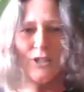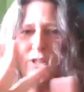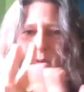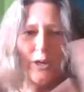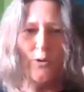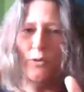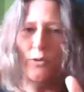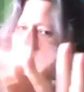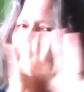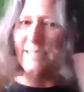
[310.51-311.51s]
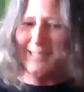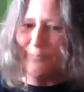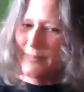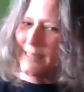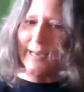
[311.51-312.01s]
just so I know, there'll be
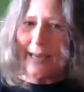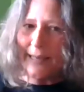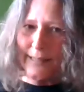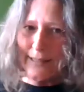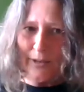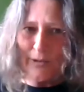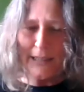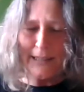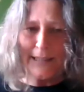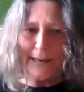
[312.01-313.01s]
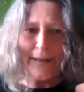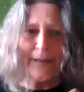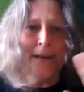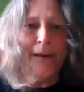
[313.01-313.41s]
some data heads in the audience there.